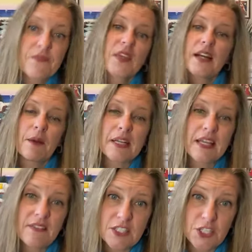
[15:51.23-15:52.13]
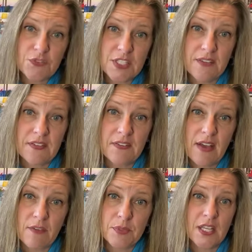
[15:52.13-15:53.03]
I'm going to give it to you for
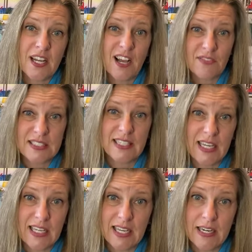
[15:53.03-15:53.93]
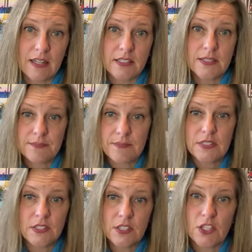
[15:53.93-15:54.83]
75% off. That's $99.
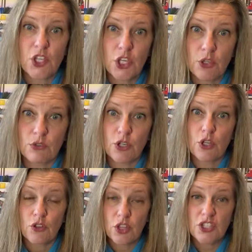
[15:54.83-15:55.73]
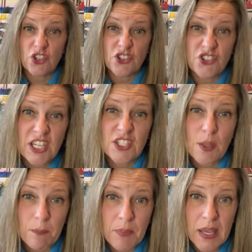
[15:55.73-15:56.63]
Huge. These are 6
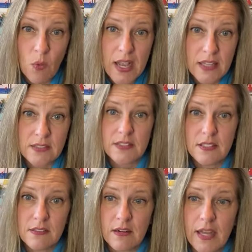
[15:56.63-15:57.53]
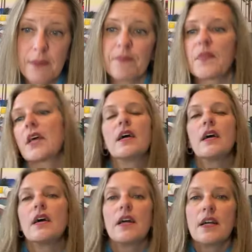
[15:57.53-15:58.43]
big wins, right?
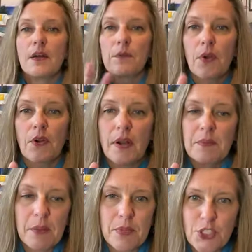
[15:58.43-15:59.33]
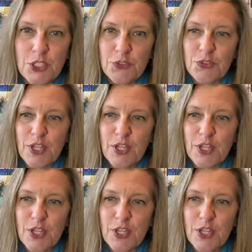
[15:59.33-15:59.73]
Program number 2 for the